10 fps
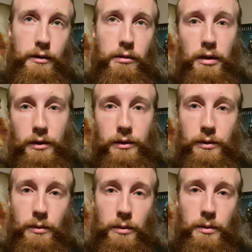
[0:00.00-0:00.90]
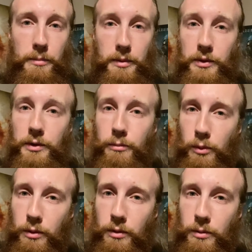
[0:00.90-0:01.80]
let's throw up a
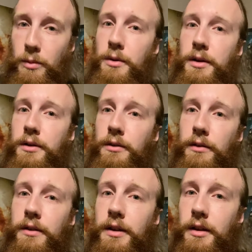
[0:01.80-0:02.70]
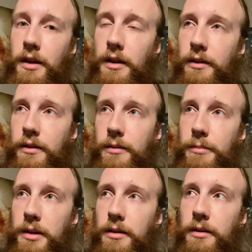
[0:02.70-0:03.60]
spoiler warning just in case,
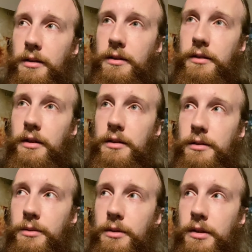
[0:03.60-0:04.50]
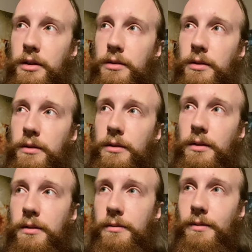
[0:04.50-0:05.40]
because I do think you should see
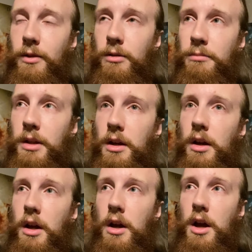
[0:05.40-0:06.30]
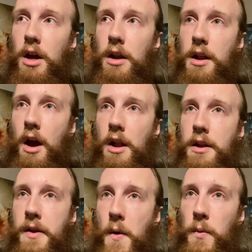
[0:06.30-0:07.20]
the film not
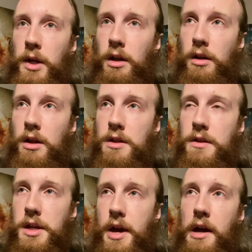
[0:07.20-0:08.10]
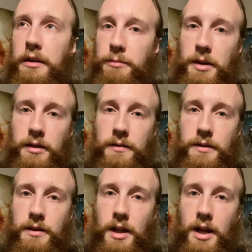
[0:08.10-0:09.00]
knowing the aspect of
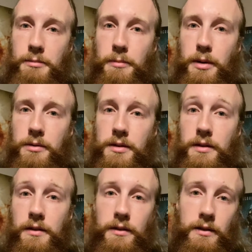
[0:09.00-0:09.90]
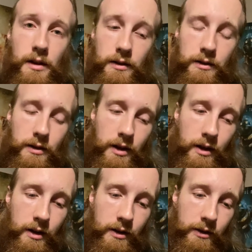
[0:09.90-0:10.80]
it that I'm about to discuss.
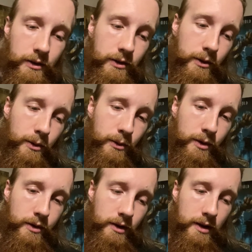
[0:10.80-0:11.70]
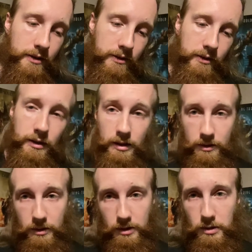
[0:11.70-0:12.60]
So let's
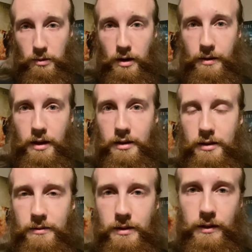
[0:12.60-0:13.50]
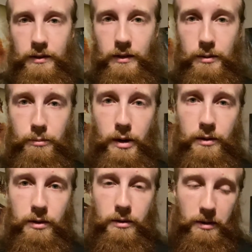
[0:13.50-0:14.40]
continue on then, if this doesn't
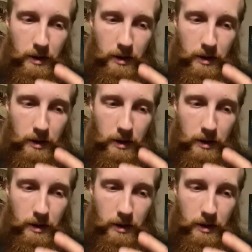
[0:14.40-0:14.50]
bother you.